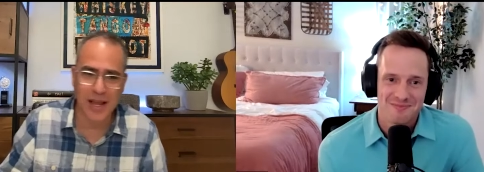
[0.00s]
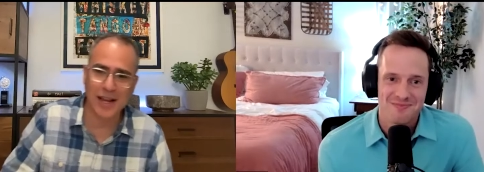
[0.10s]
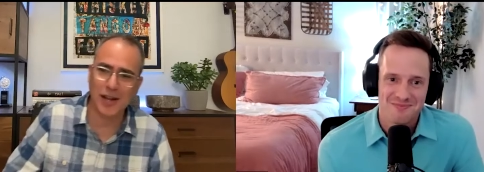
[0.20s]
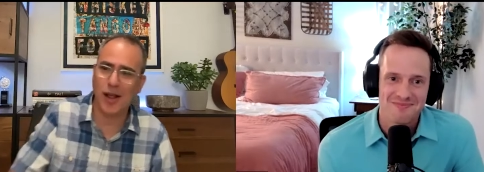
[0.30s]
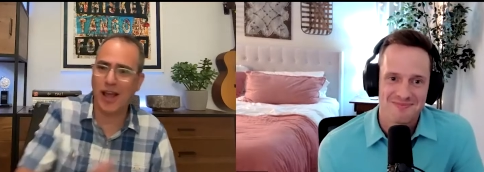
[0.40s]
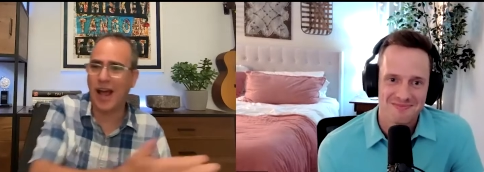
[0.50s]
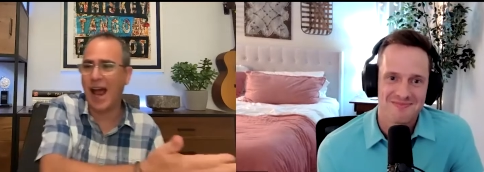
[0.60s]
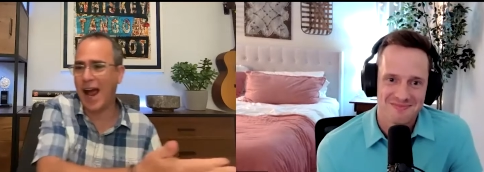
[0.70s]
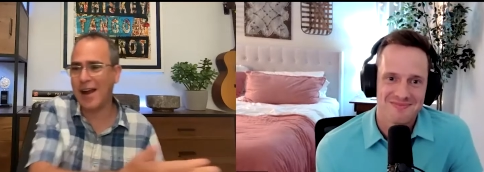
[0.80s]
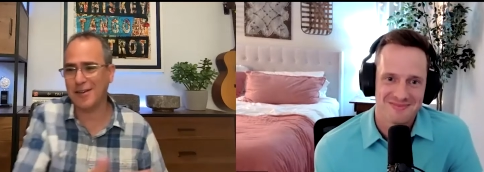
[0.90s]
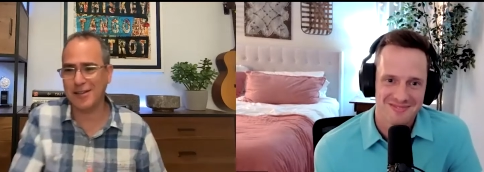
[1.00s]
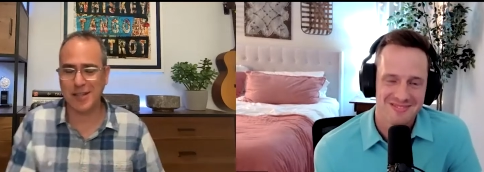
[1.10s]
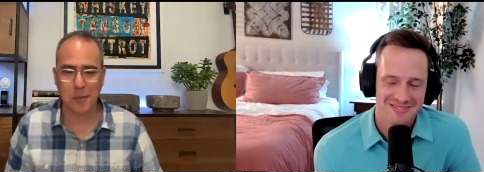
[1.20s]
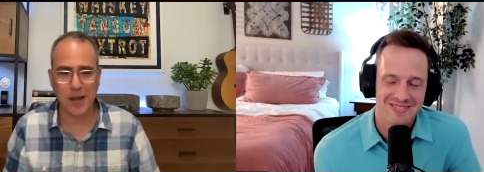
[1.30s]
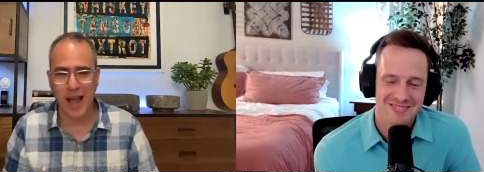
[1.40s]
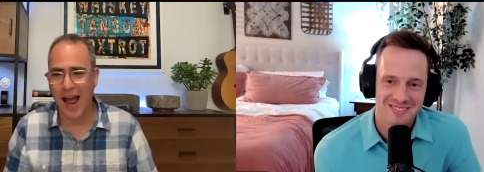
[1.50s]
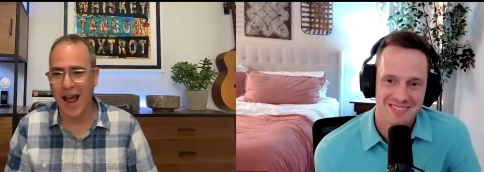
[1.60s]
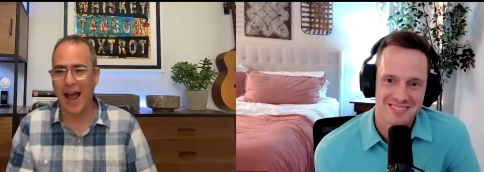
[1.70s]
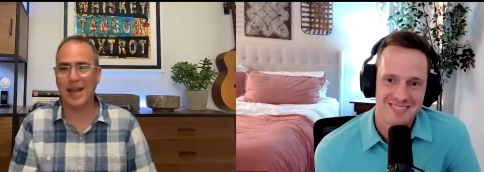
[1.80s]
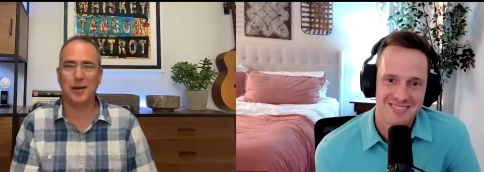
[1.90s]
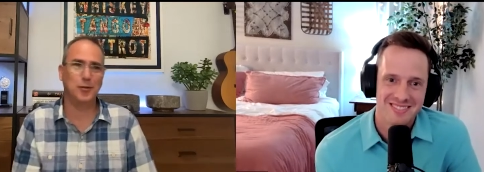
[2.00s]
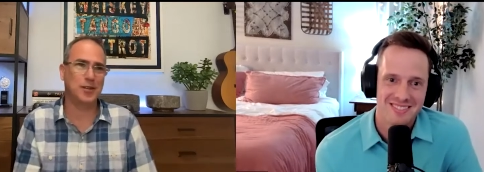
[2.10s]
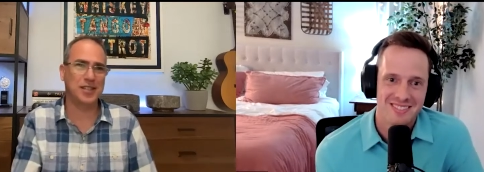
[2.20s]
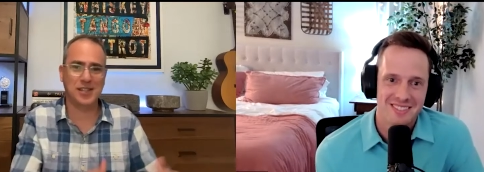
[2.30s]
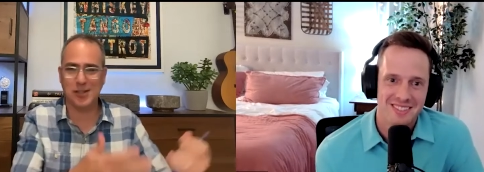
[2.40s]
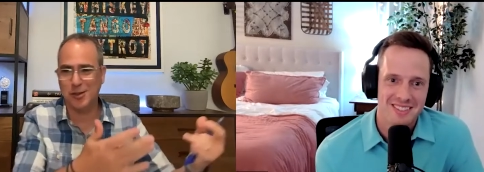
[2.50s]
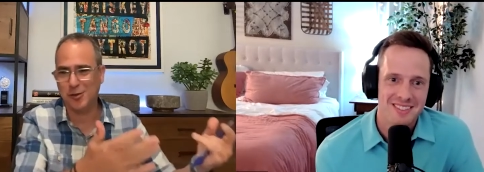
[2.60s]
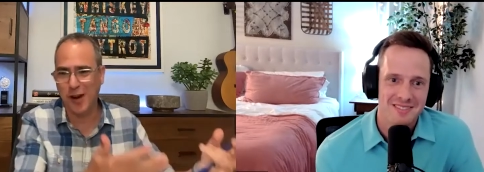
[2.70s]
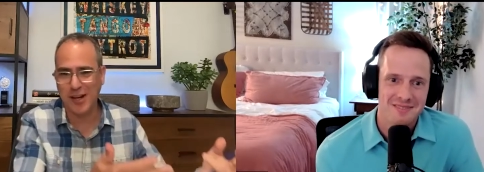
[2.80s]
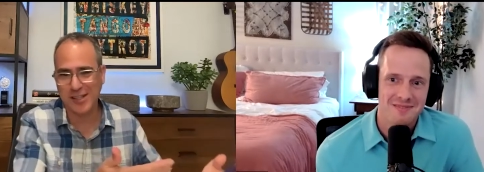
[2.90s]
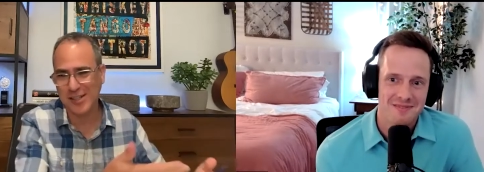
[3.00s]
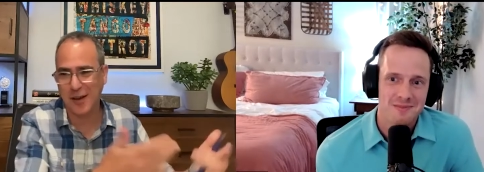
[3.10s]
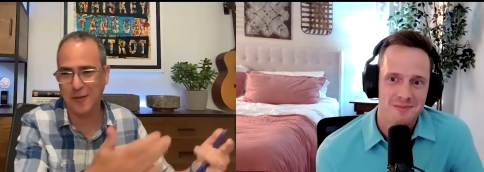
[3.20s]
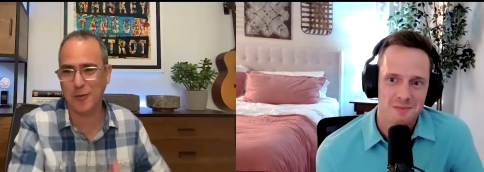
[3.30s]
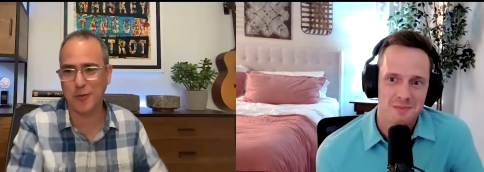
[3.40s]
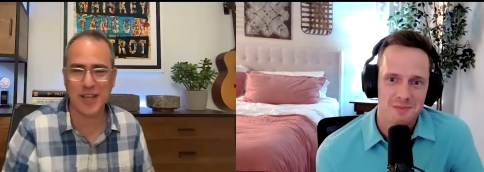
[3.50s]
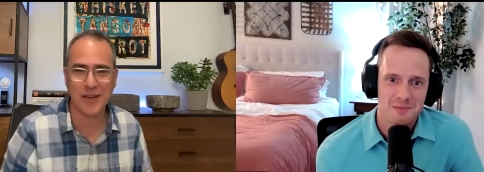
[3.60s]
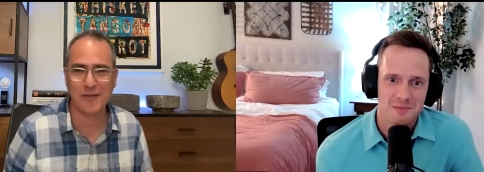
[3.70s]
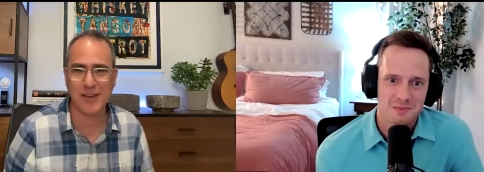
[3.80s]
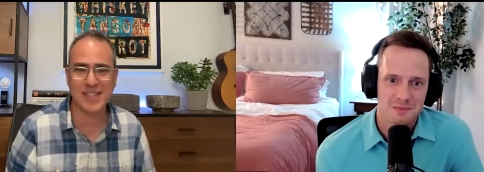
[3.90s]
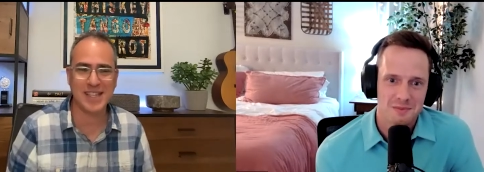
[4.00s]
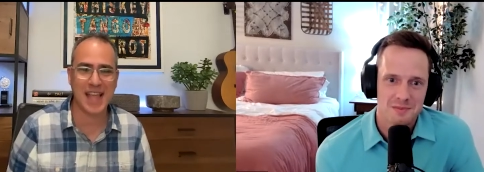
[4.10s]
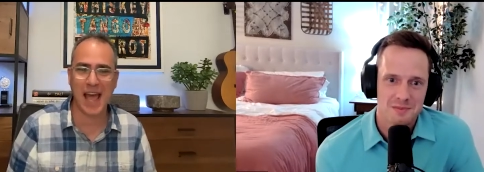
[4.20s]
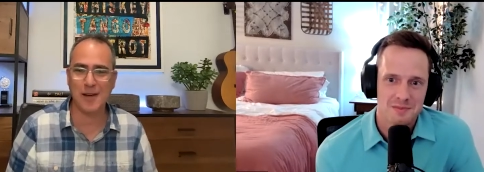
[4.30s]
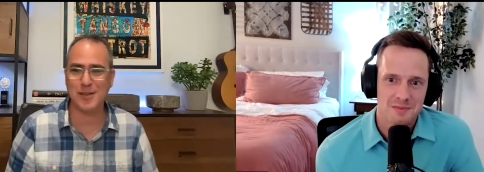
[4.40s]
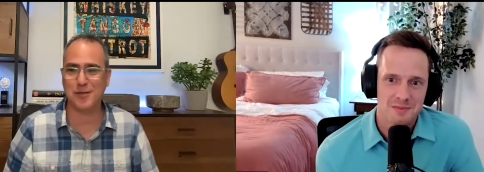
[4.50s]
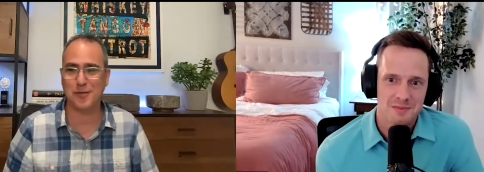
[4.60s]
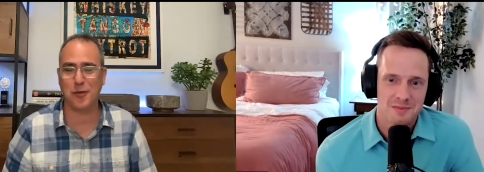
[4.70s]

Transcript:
Speaker 1: to, you know, like I hired some guy who did construction stuff who was like fixing the houses for me.